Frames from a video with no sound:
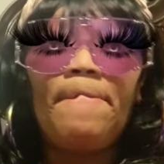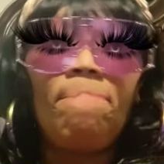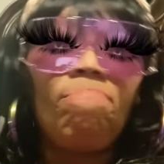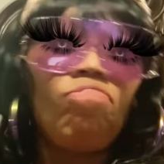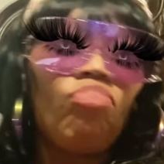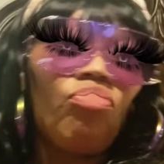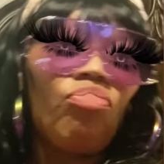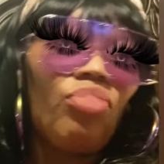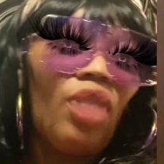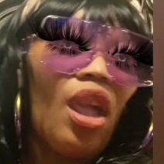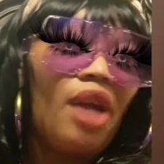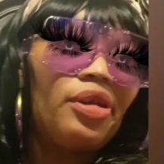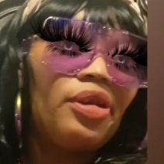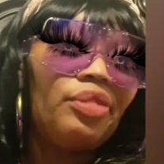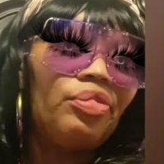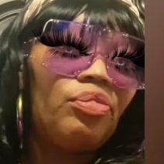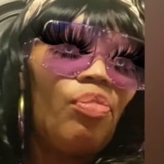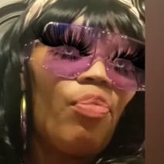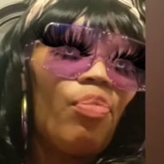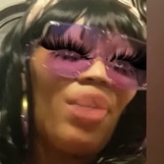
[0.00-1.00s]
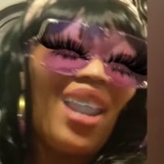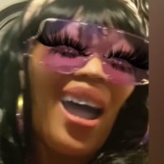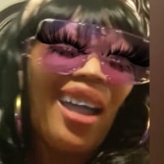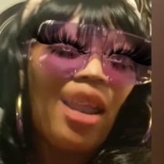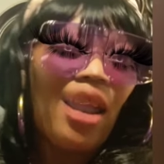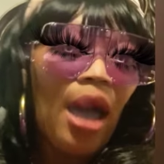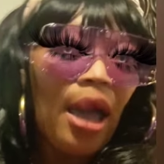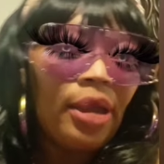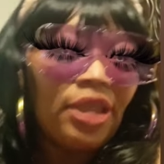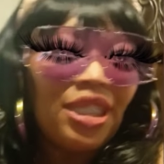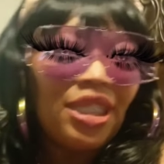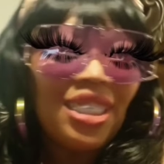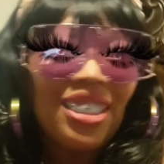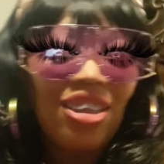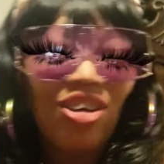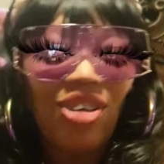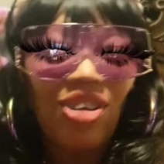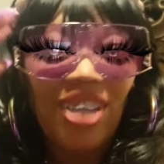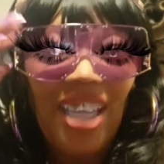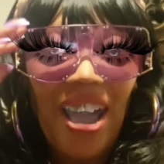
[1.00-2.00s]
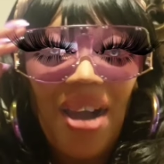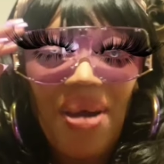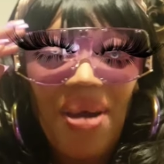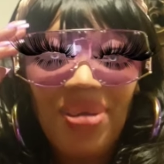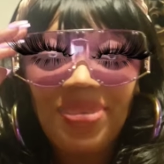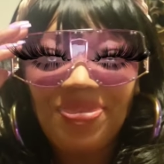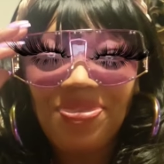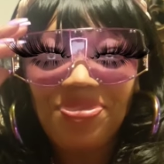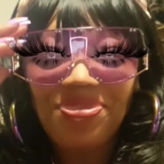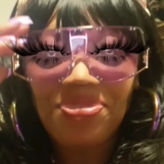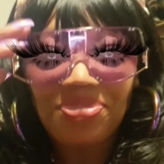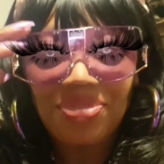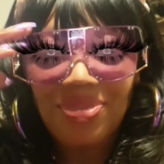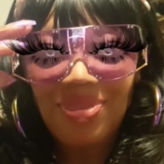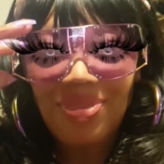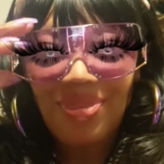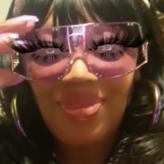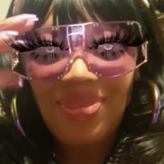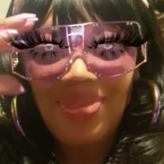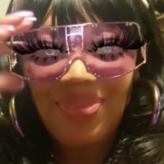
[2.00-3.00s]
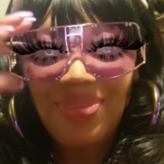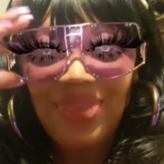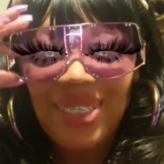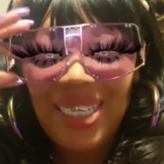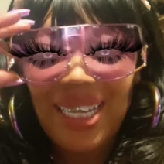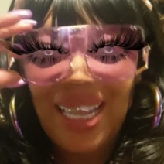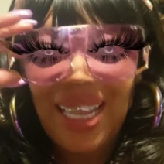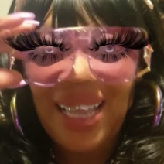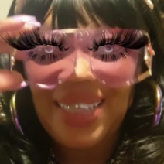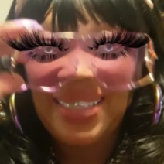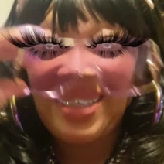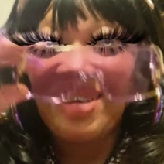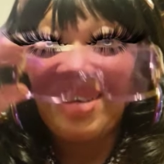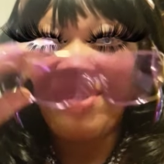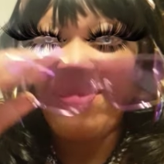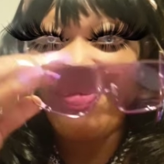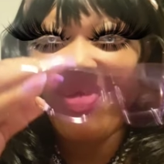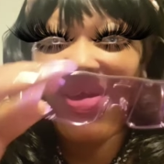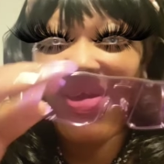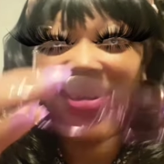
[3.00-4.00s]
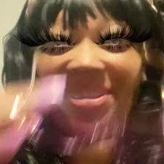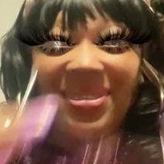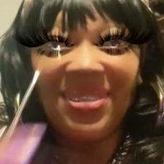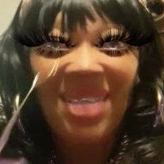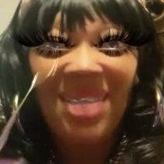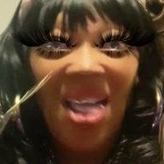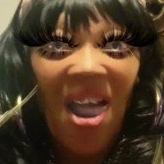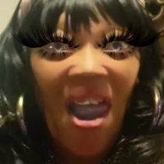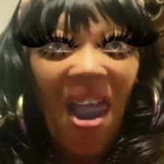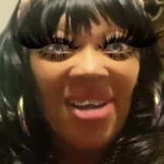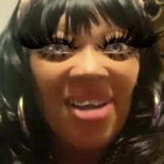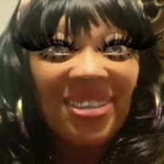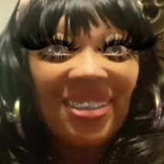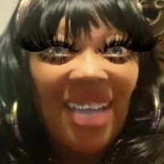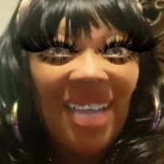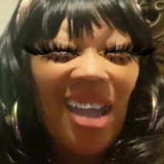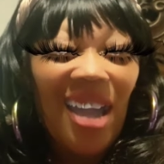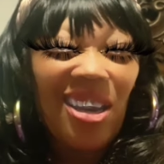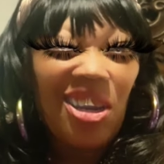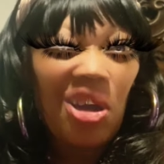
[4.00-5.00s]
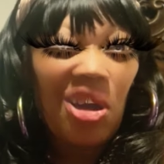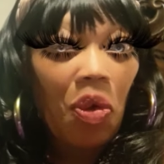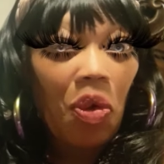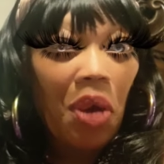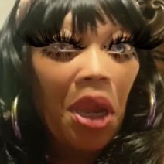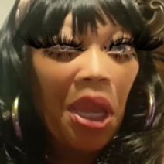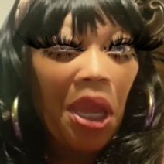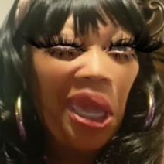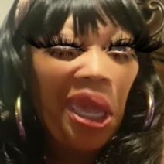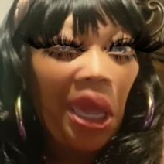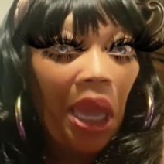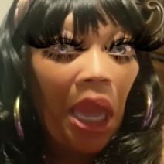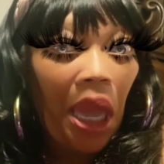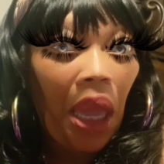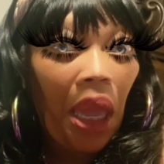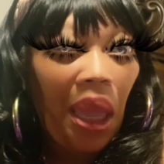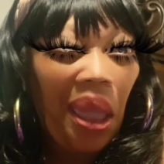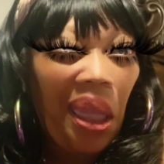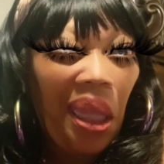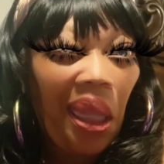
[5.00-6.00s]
But y'all. Let me tell y'all something. I know where he at.